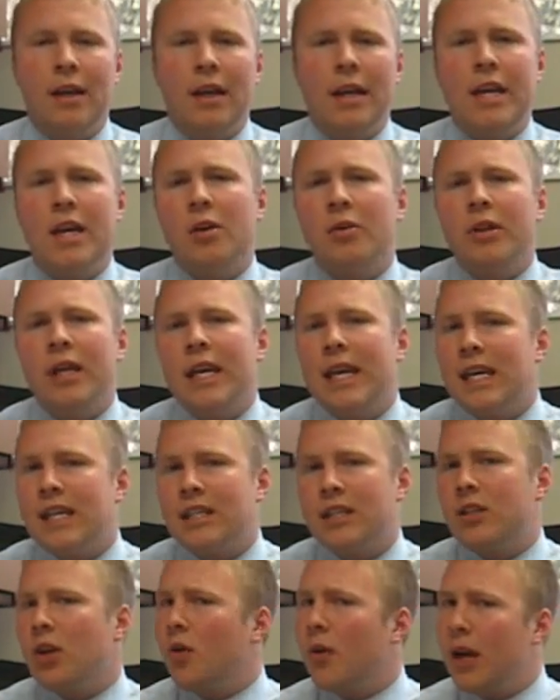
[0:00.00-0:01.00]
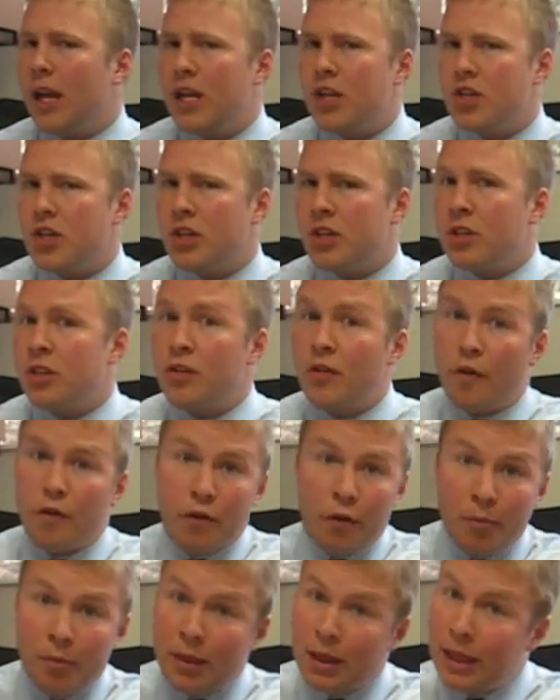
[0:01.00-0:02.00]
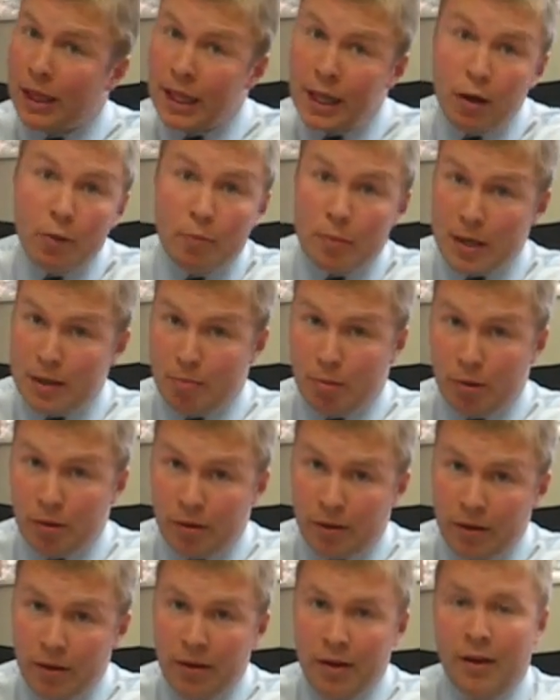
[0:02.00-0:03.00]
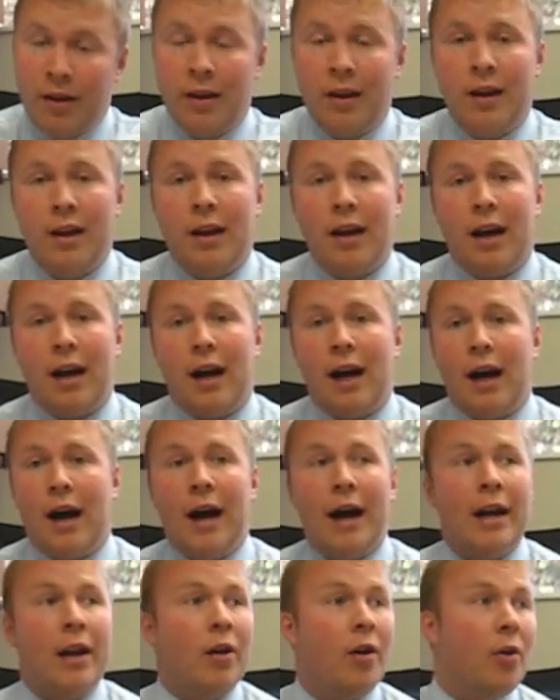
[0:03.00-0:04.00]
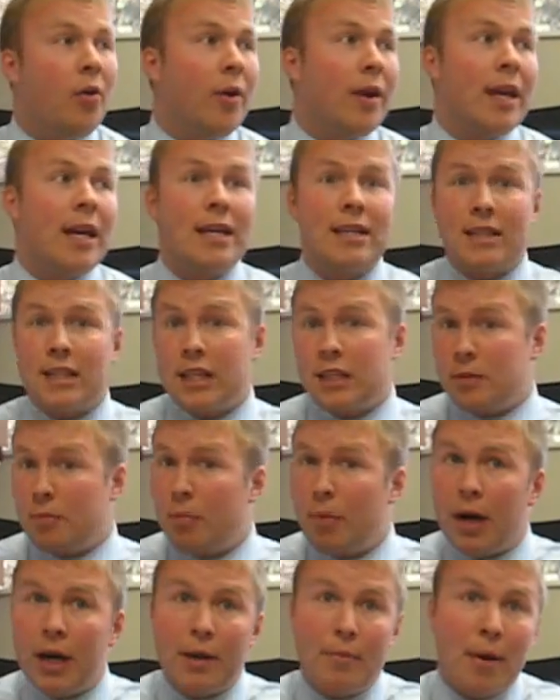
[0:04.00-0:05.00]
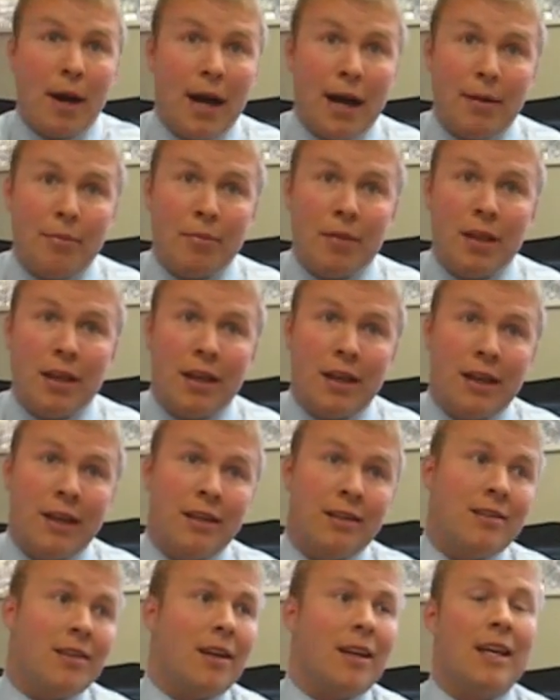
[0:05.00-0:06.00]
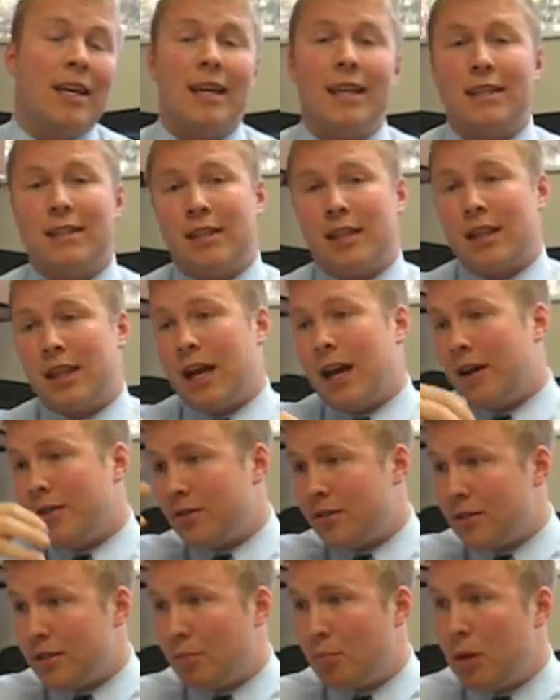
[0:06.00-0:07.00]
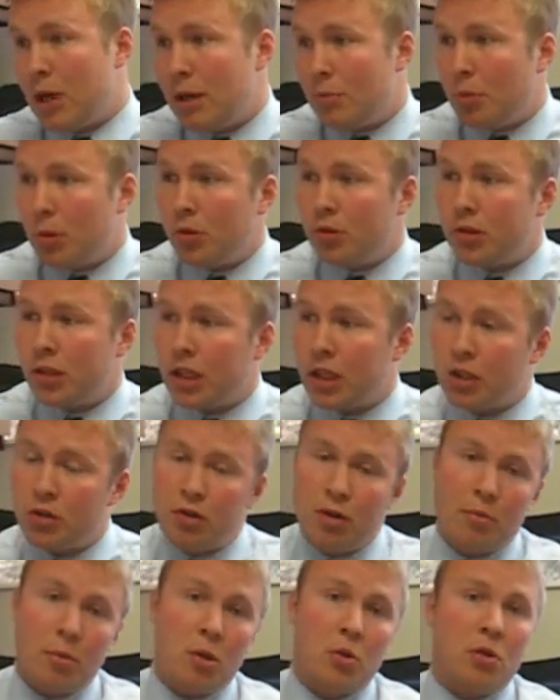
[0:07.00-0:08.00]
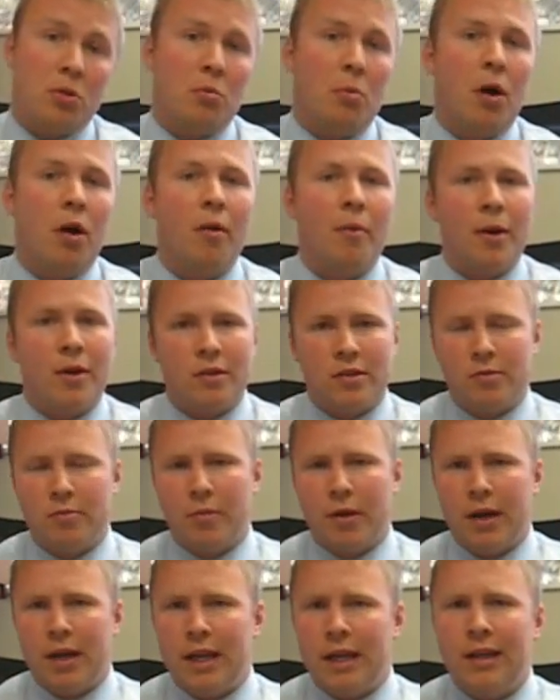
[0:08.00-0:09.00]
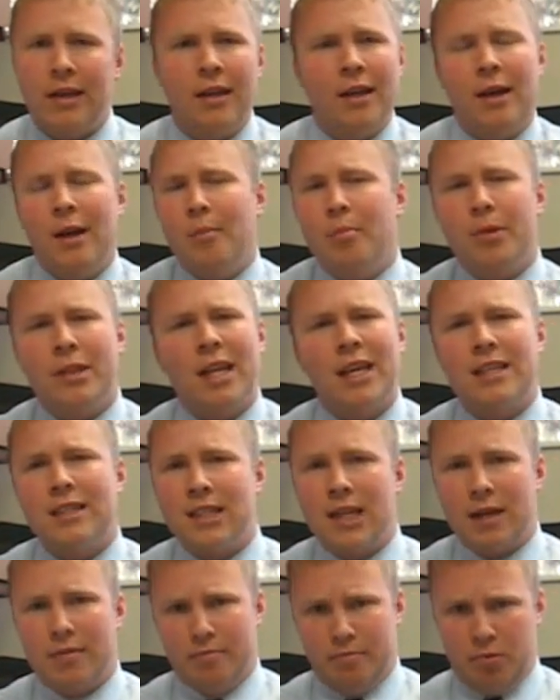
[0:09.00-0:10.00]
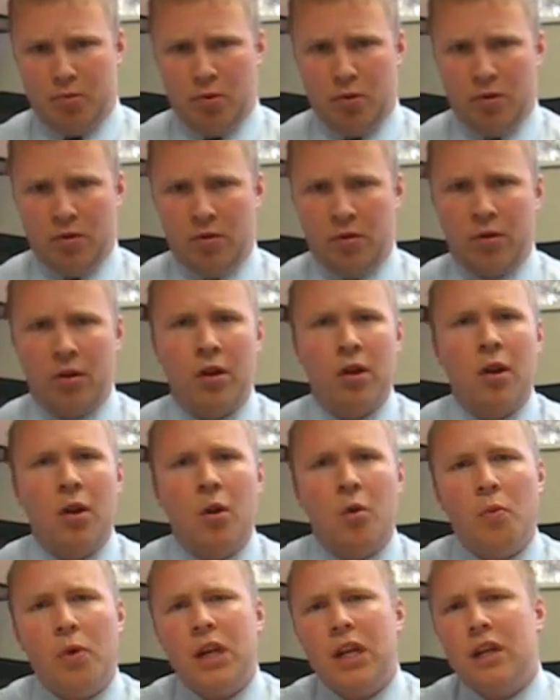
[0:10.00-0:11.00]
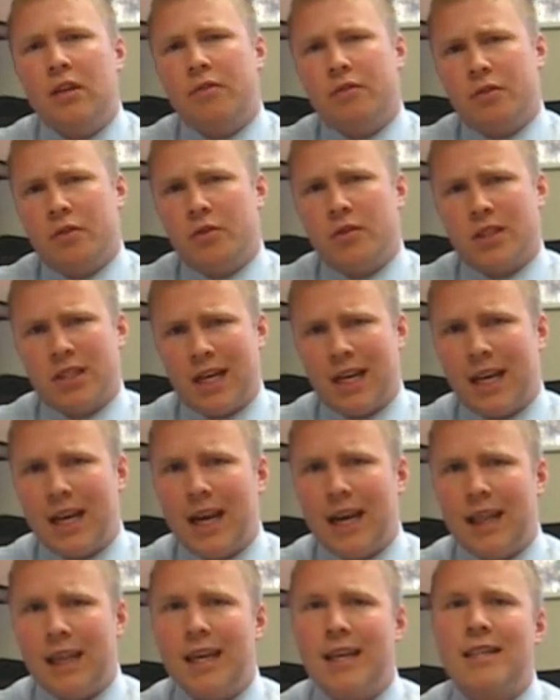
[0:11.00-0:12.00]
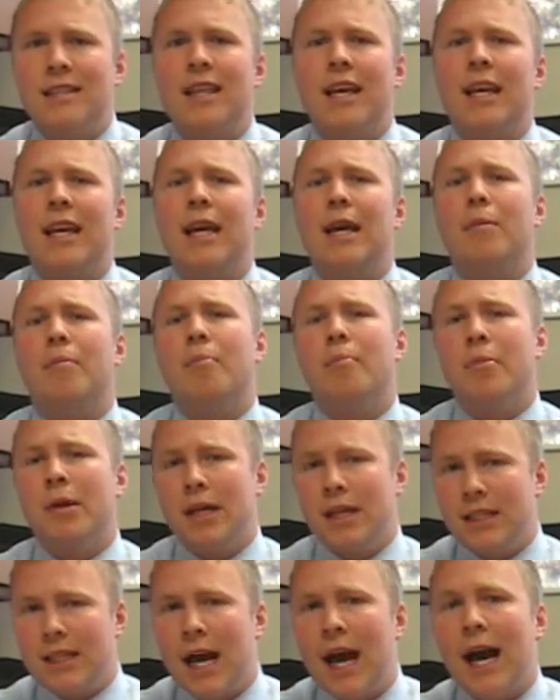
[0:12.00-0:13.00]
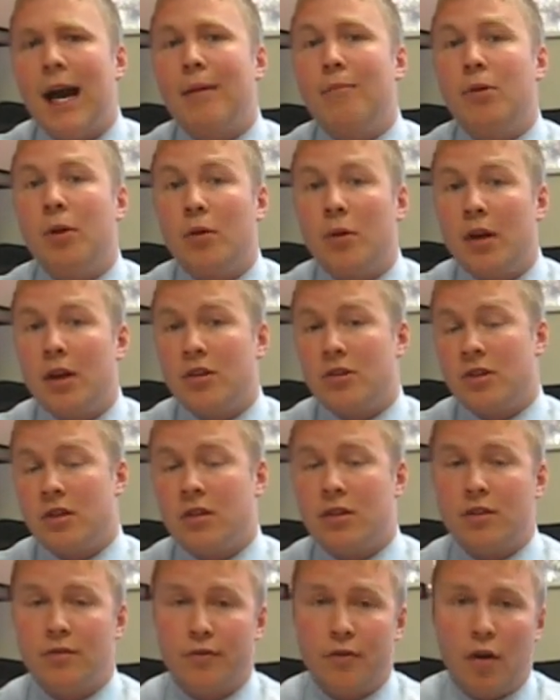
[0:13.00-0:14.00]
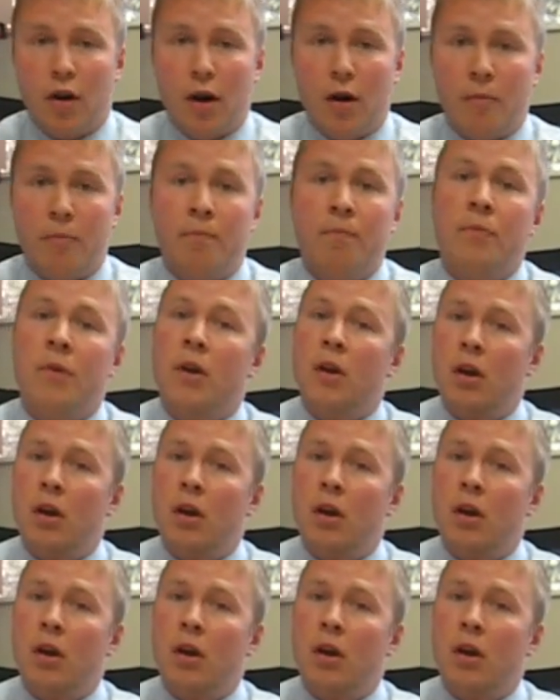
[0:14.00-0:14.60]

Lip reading: He only gets donations from little people. I know he has these Moneybomb things, and he gets thousands of people to contribute small amounts of money, but that's not important. We need to focus on candidates that get big-time donations from